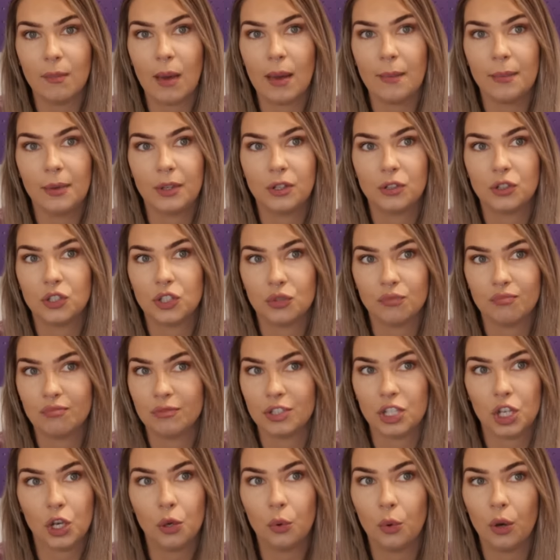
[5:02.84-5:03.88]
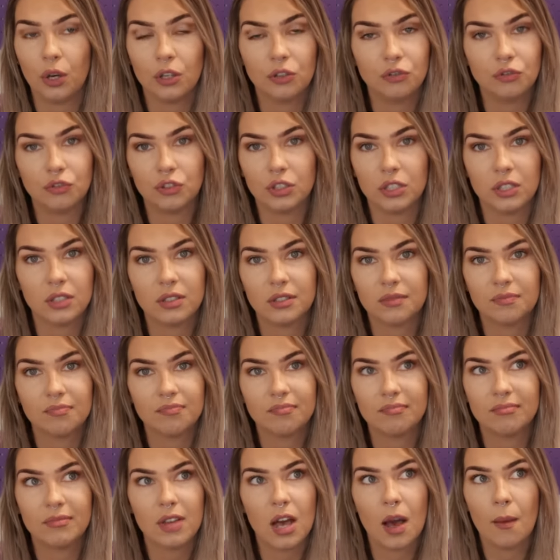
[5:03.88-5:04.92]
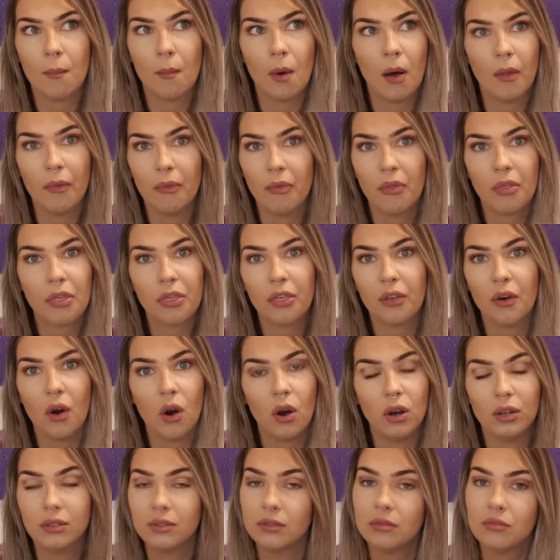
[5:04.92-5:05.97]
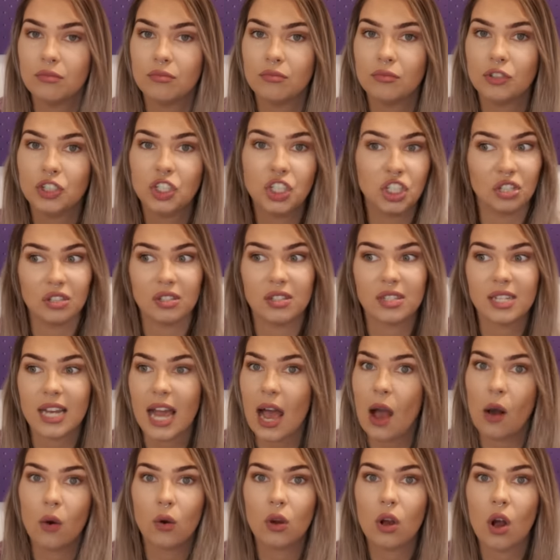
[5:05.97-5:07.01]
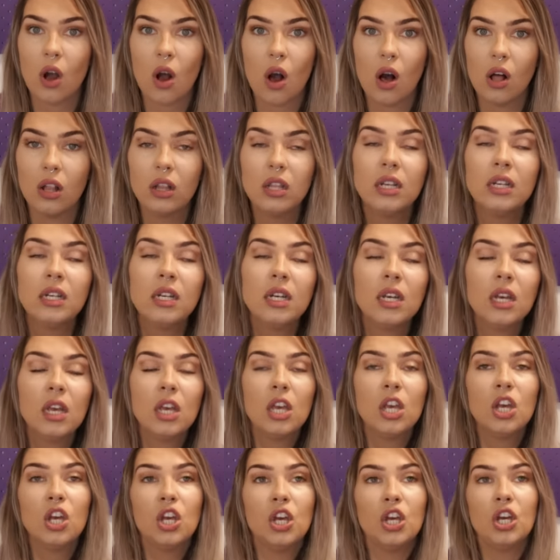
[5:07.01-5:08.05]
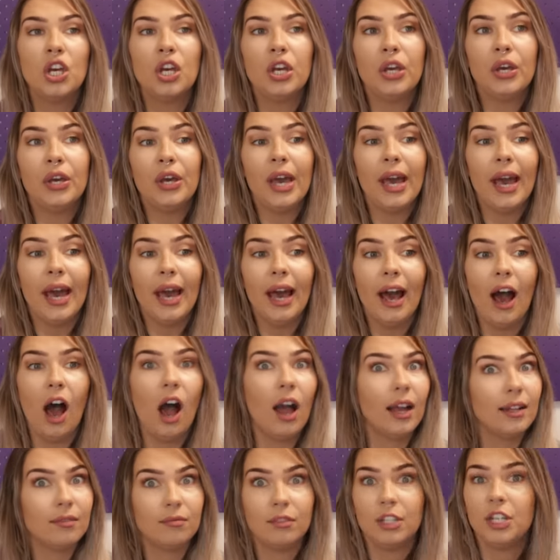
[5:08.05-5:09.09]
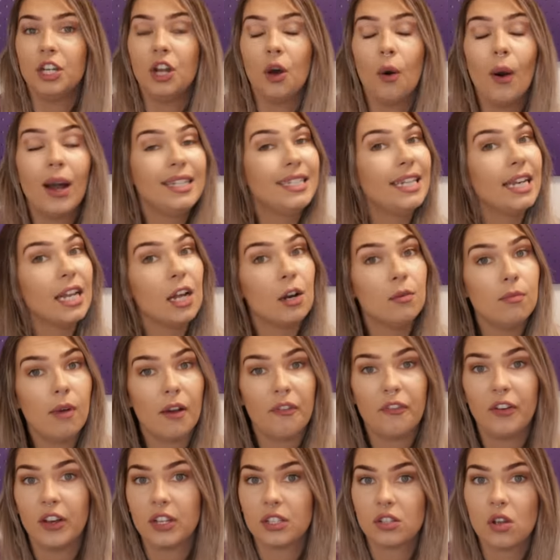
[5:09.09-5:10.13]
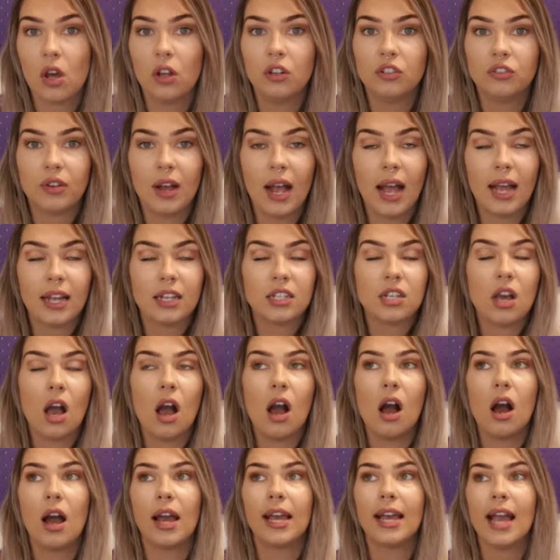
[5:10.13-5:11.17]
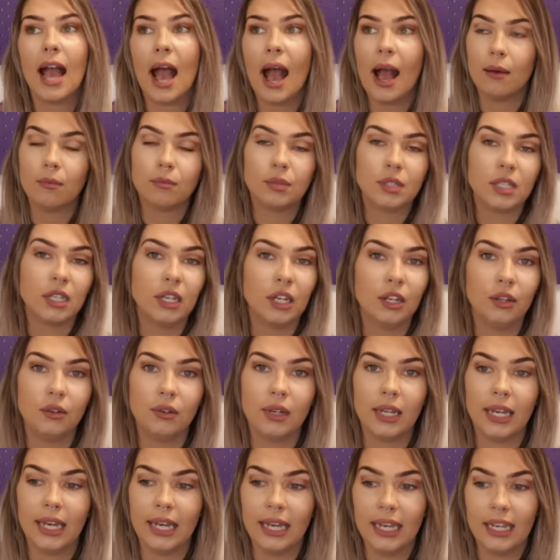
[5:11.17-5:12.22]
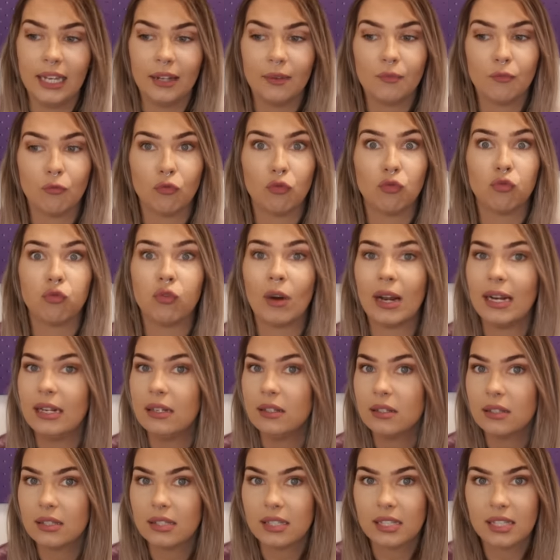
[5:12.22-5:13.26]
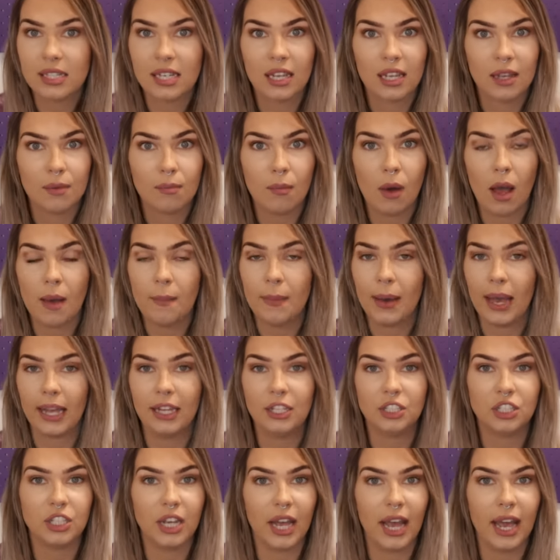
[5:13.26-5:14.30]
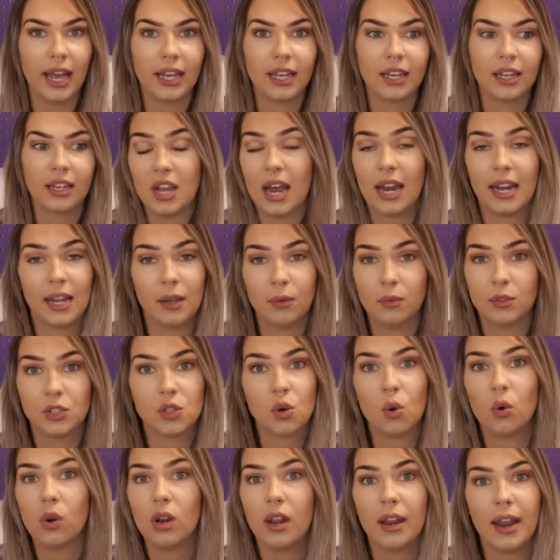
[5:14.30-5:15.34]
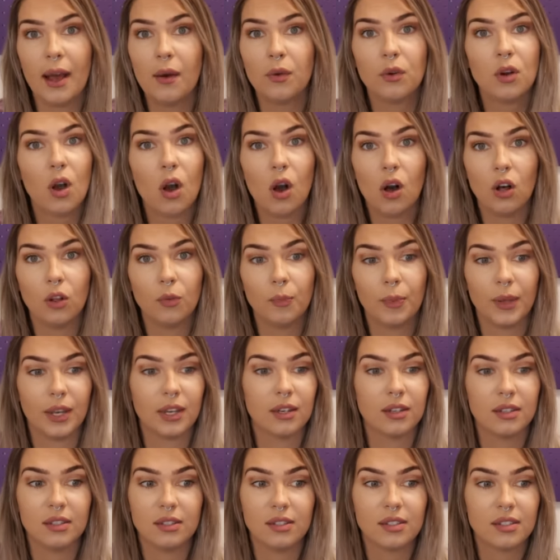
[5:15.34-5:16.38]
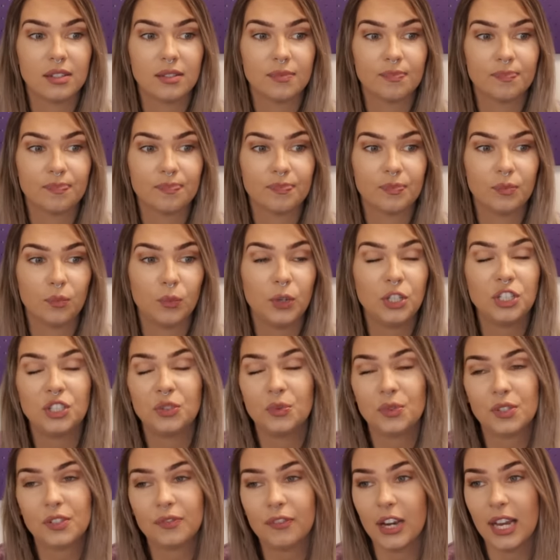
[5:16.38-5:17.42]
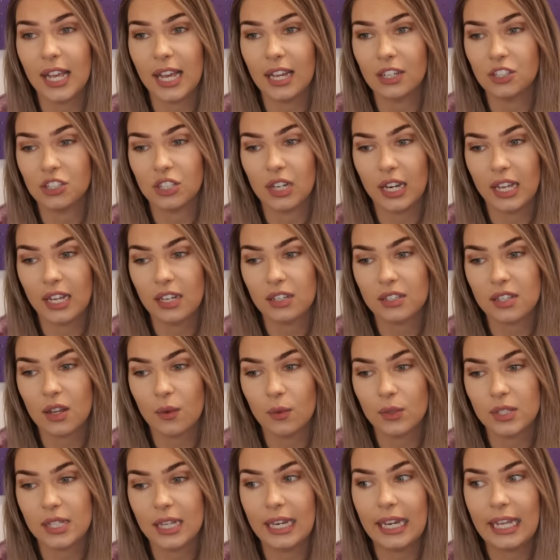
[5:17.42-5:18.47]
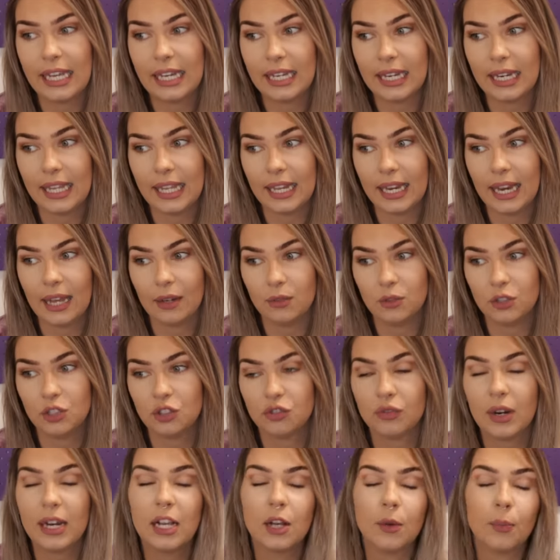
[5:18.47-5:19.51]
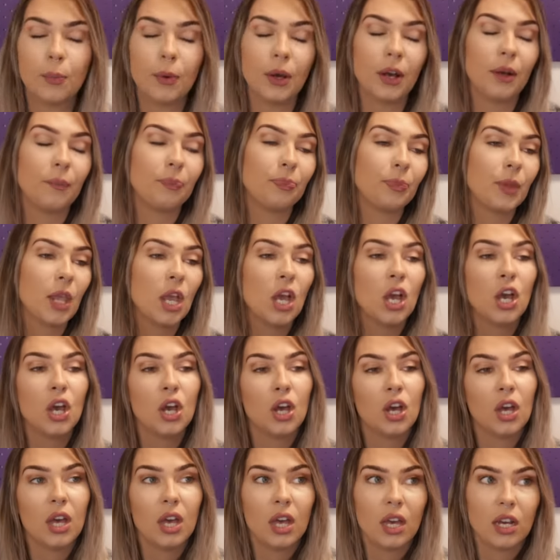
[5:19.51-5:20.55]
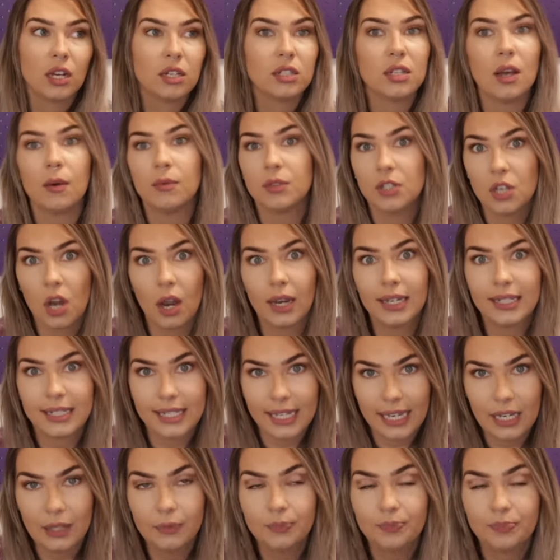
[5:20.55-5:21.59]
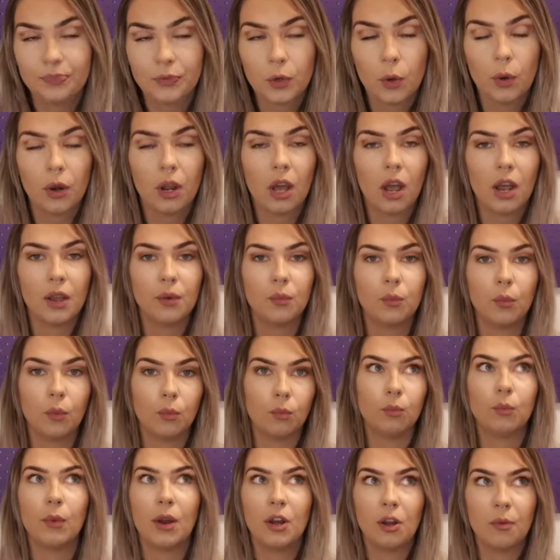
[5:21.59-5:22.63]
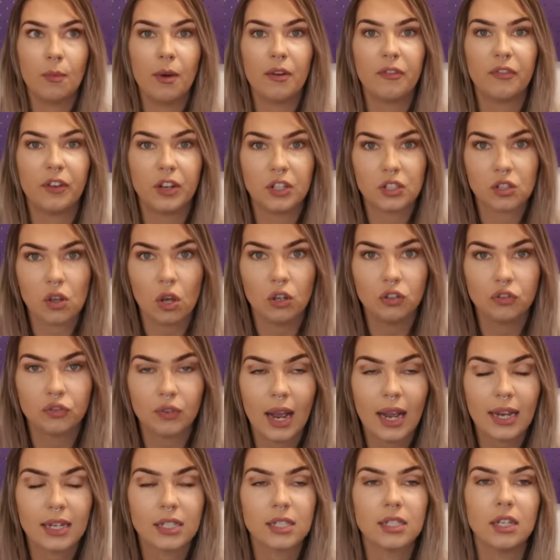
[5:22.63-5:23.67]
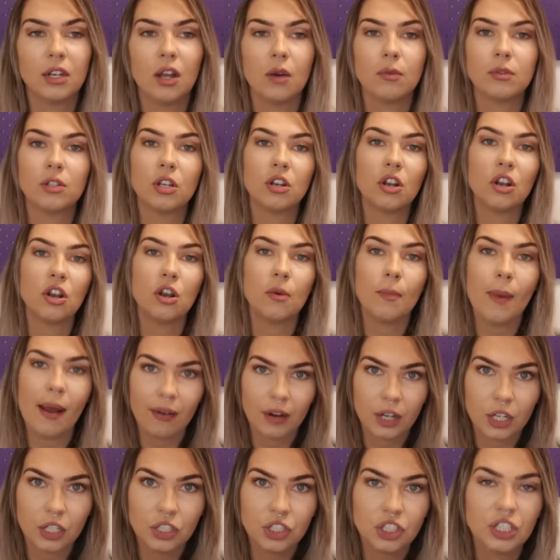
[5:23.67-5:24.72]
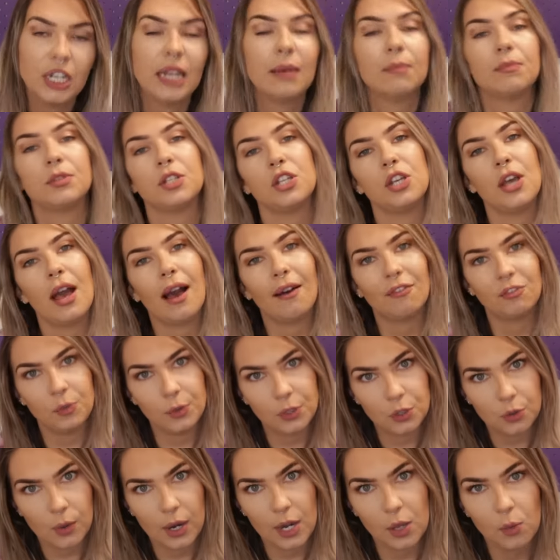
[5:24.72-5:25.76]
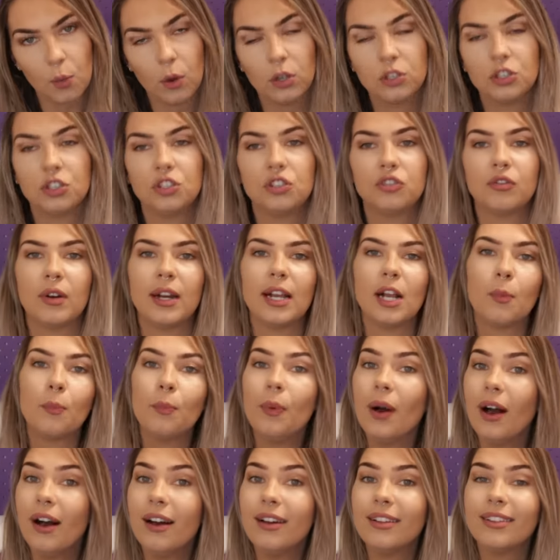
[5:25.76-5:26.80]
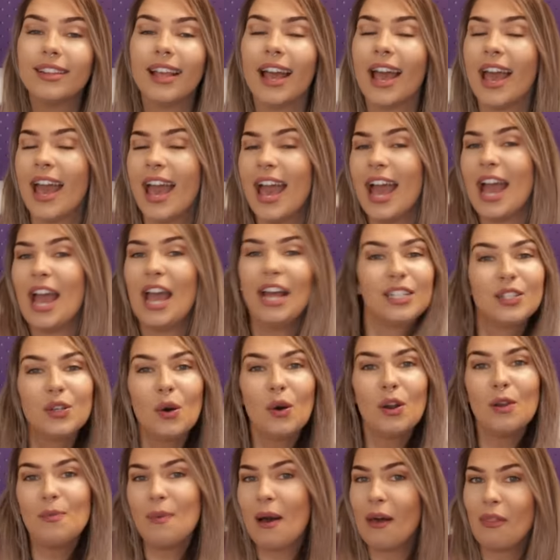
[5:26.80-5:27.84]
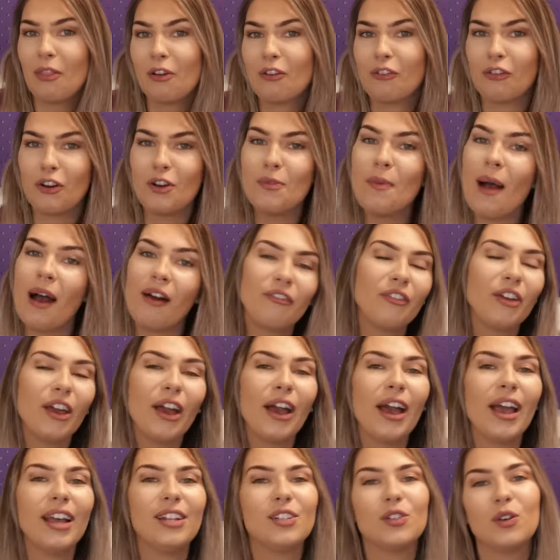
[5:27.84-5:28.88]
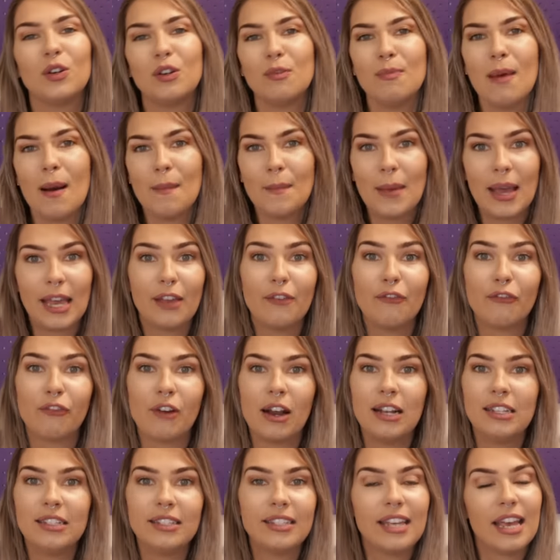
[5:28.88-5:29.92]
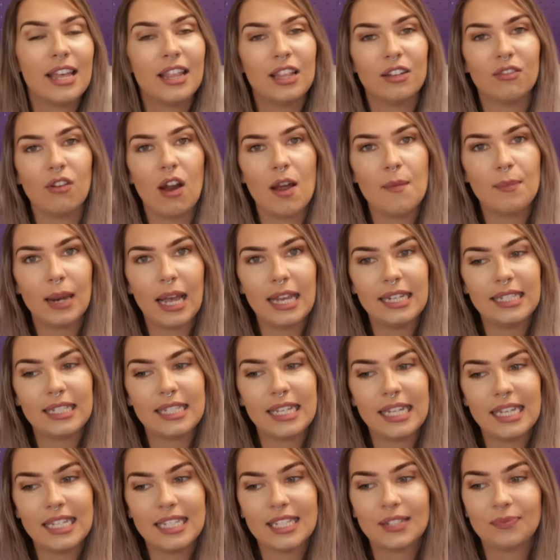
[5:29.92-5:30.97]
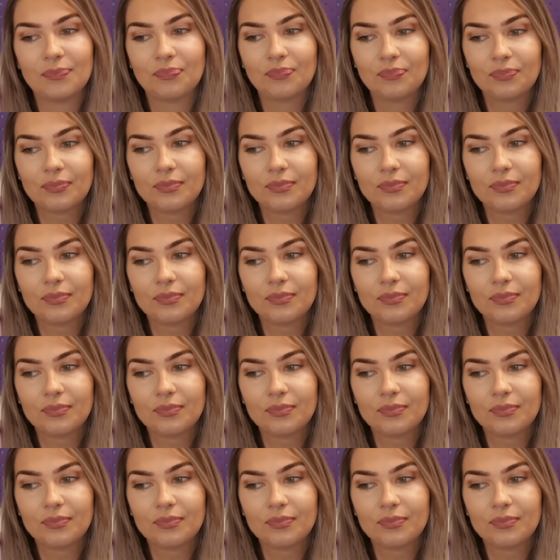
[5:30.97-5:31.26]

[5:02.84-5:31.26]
maybe 200 a month on just alcohol. I did it on my first contract. I absolutely rinsed my paycheck and it was all on alcohol because, which was funny actually, because I wasn't legally allowed to drink, but because I was 19 and I went on my first contract and I was on an American ship, so you have to be 21 to drink. But it's all about the crew mafia. It's all about making friends in the right places.